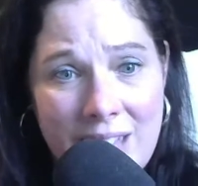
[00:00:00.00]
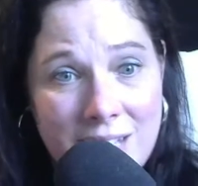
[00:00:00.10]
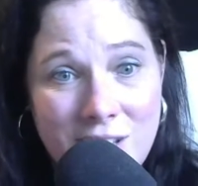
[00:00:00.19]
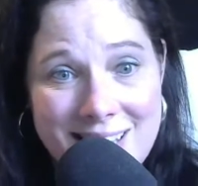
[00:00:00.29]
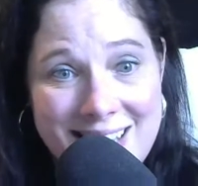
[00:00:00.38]

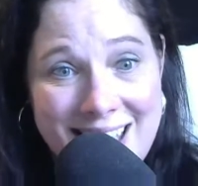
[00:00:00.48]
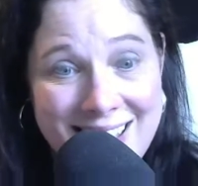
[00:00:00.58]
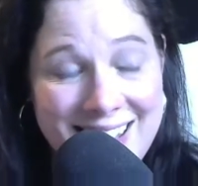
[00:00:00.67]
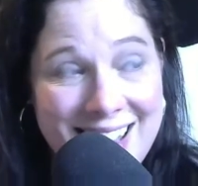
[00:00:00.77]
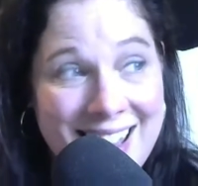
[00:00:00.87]
Angie
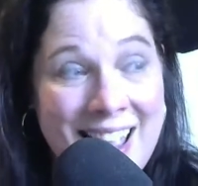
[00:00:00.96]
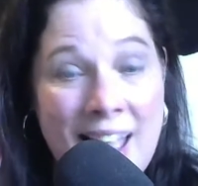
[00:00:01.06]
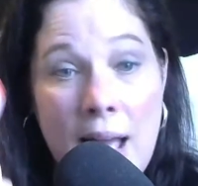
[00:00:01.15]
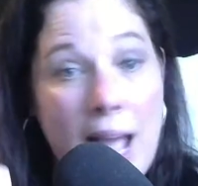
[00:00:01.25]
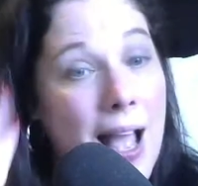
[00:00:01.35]
Stanley.
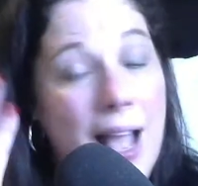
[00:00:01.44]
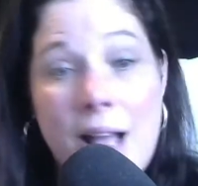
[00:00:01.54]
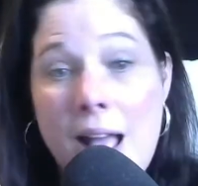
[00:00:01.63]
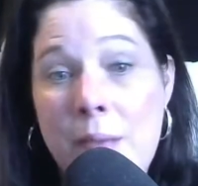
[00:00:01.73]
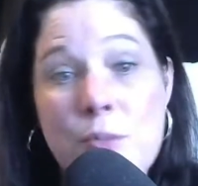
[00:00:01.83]

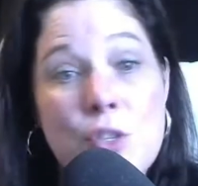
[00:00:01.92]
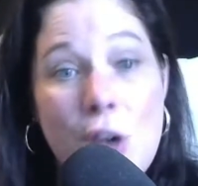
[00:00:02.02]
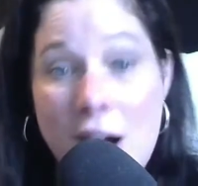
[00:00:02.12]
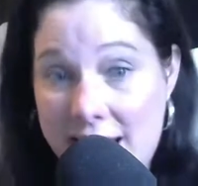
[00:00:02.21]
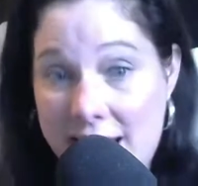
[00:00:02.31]
I, am
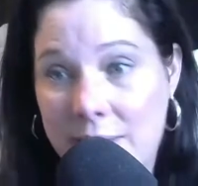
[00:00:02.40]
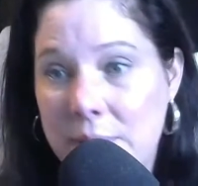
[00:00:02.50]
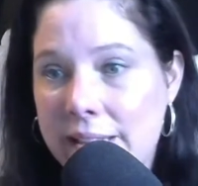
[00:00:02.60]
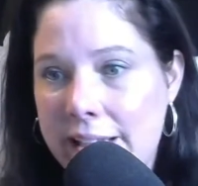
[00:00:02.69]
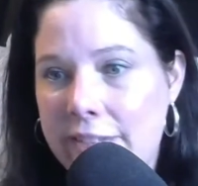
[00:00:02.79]
trying,
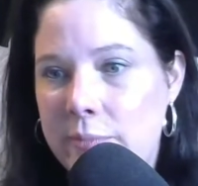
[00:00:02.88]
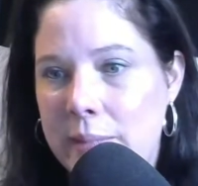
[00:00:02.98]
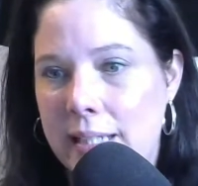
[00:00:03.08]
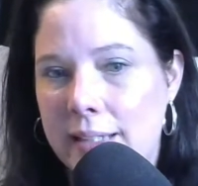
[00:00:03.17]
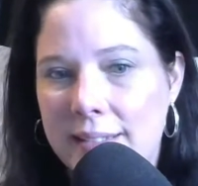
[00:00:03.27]
believe me,